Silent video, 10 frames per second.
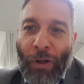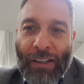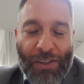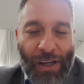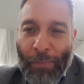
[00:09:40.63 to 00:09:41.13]

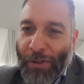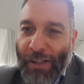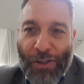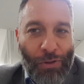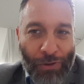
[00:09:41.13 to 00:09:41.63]
Winning the
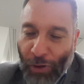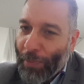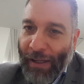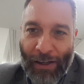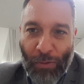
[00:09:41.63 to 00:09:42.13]
Champions League
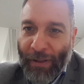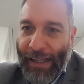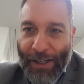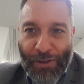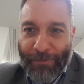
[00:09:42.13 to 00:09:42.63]
should not be an
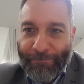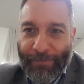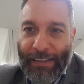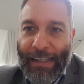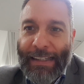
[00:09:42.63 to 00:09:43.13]

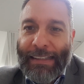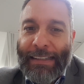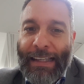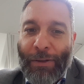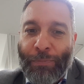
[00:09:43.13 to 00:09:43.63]
obligation.
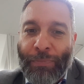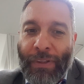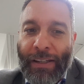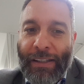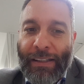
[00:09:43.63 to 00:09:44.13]

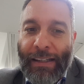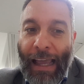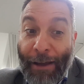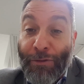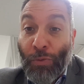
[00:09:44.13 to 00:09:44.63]

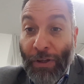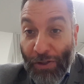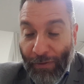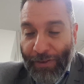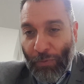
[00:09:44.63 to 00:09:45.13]
They have to
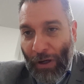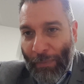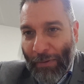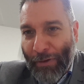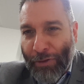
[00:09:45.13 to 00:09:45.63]
win something.
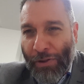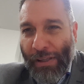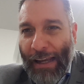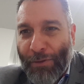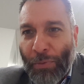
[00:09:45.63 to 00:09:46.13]
What I meant
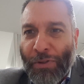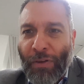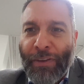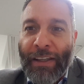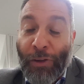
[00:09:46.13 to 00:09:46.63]
before is they have to
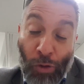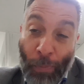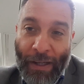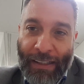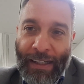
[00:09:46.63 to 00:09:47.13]
win something in
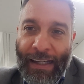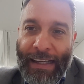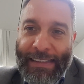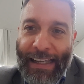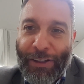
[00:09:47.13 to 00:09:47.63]
European
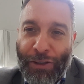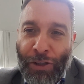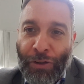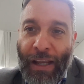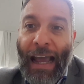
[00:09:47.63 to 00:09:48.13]

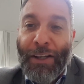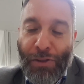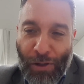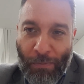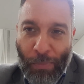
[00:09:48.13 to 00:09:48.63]
territory
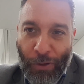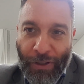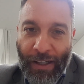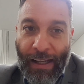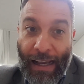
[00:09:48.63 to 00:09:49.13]
at some
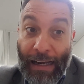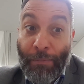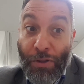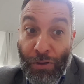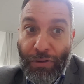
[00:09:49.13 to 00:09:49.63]
point,
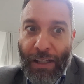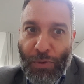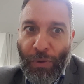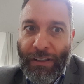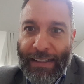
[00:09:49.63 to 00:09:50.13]
and I'm sure
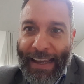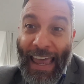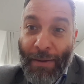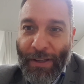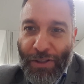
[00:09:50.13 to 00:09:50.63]
that's what
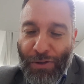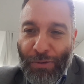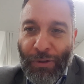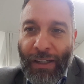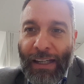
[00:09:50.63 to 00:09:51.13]
they're
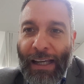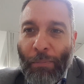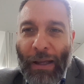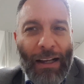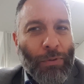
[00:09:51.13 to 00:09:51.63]
aiming to.
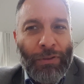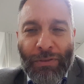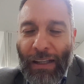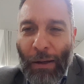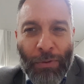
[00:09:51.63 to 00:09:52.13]
But I
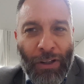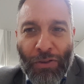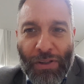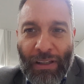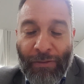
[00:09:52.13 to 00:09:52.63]

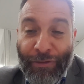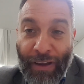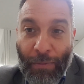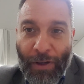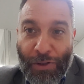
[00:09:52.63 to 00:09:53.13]
wouldn't consider
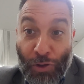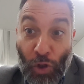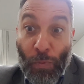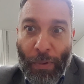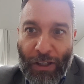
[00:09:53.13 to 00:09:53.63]
them
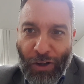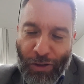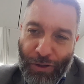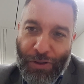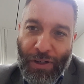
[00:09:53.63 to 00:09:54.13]
favourites just
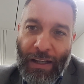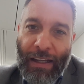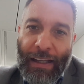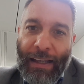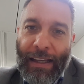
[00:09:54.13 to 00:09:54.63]
because
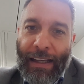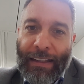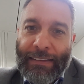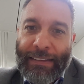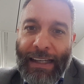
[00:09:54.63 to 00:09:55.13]

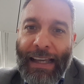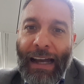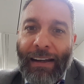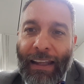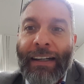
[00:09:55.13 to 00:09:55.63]

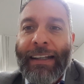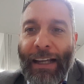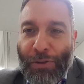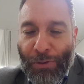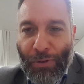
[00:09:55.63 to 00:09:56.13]
they are
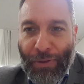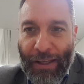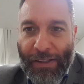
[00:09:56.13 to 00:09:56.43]
learning how to do